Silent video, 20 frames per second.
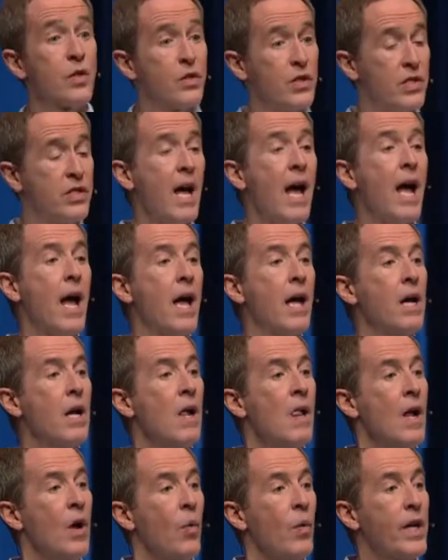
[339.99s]
So today,
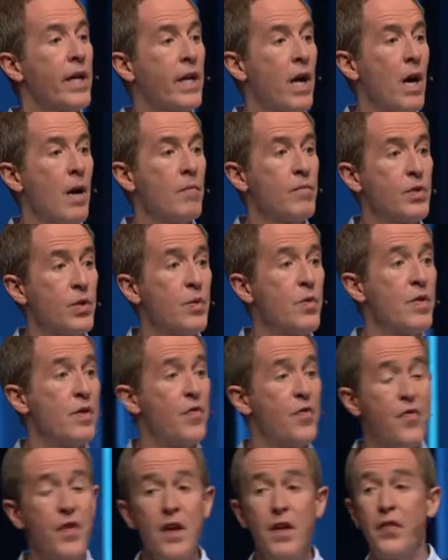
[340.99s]
we come to the
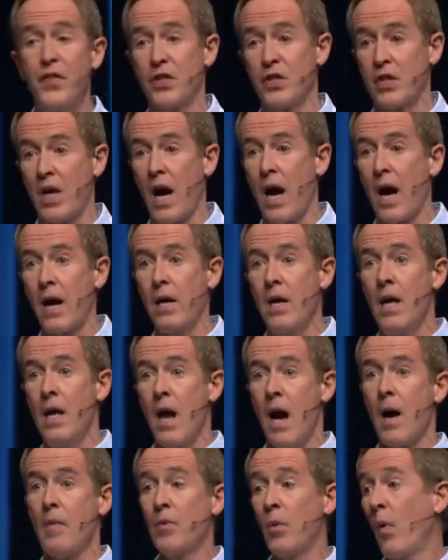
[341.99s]
fifth sign.
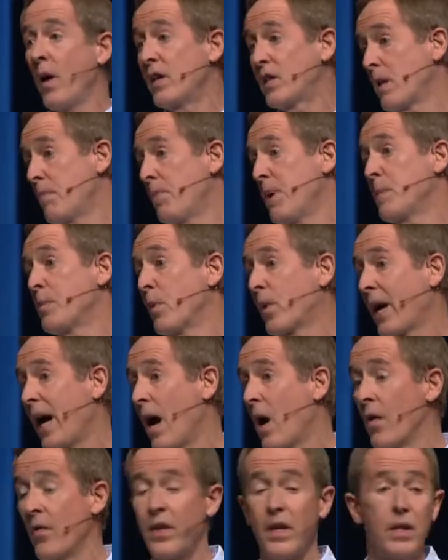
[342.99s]
The way some people
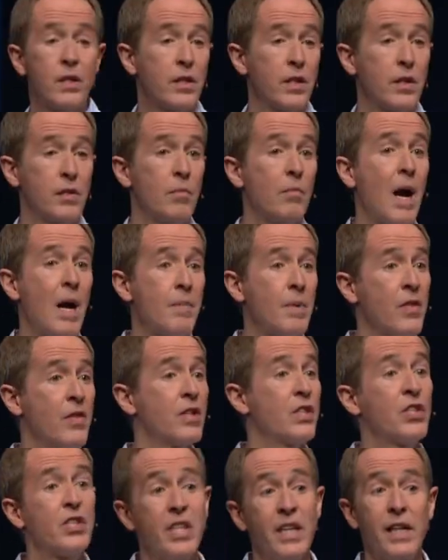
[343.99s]
count these, it might be
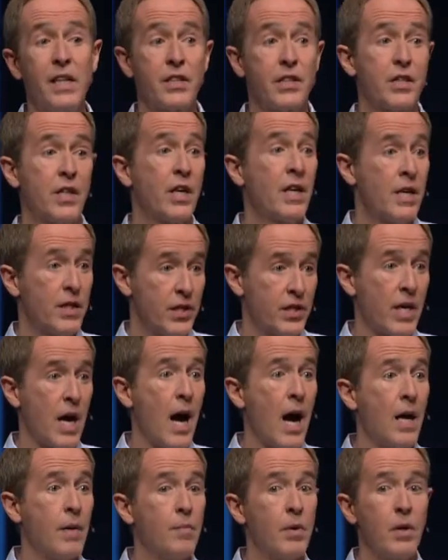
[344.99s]
the sixth
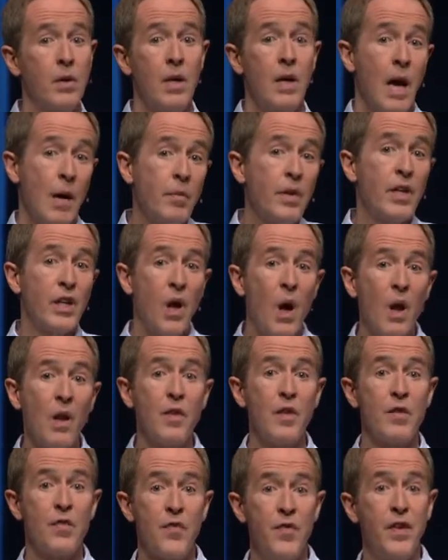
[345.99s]
sign, but I'm going to call
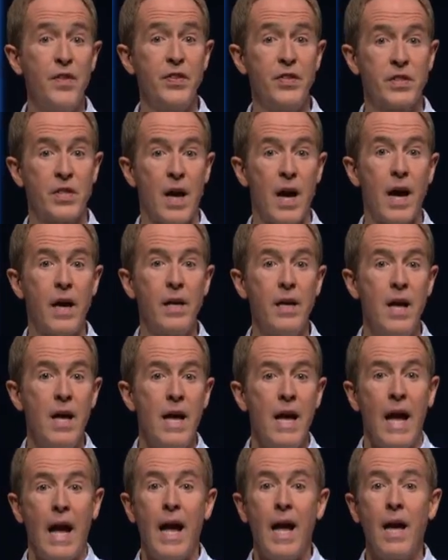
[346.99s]
it the fifth sign.
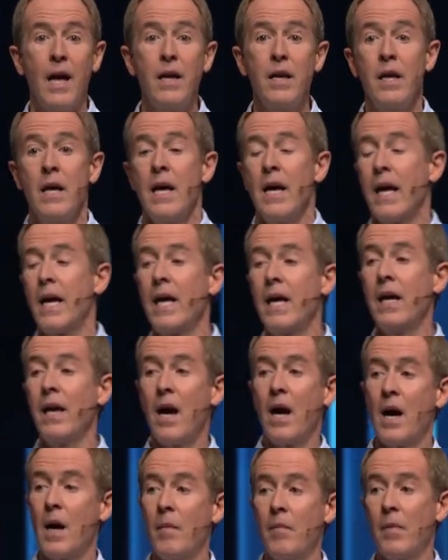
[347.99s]
And he,
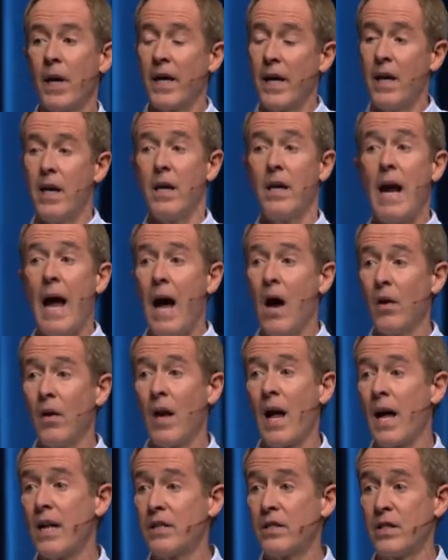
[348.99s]
again,
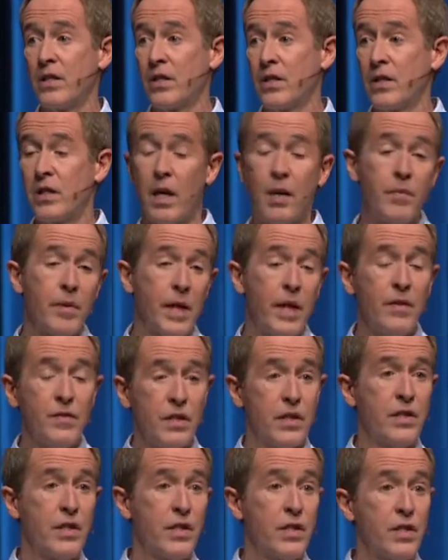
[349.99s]
outlines this and
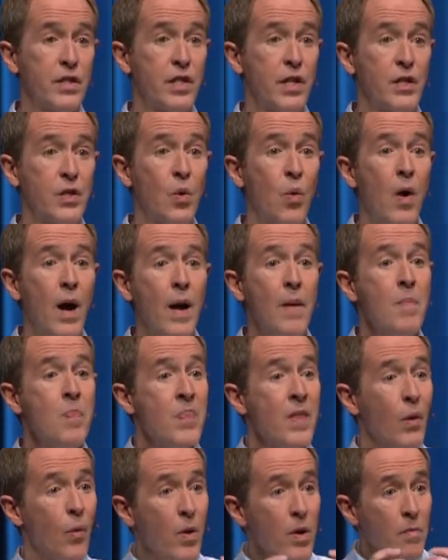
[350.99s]
gives us this in such a way
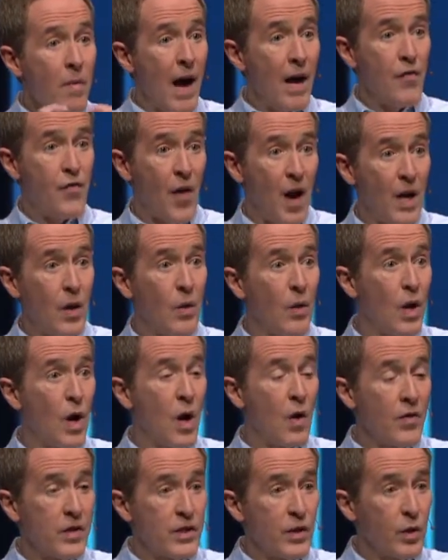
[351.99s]
that we might follow
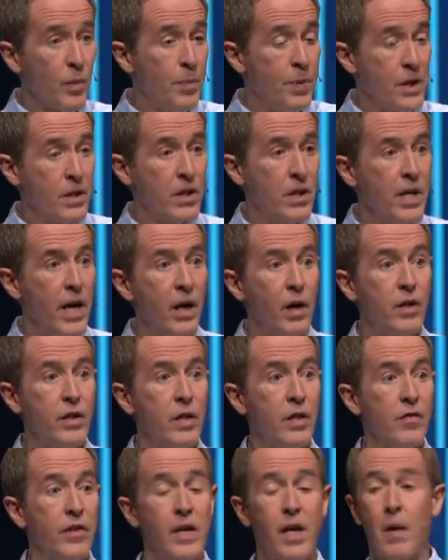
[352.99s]
along this little piece of
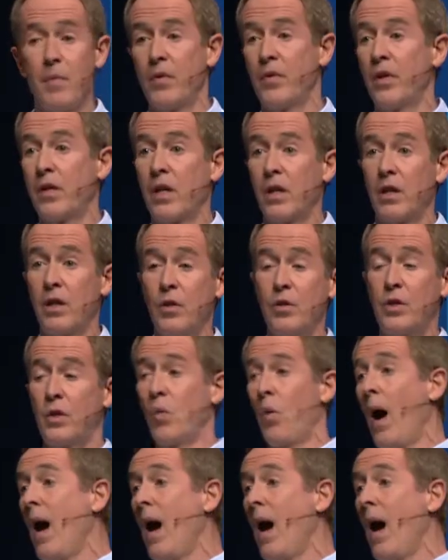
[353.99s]
narrative and come to the conclusion,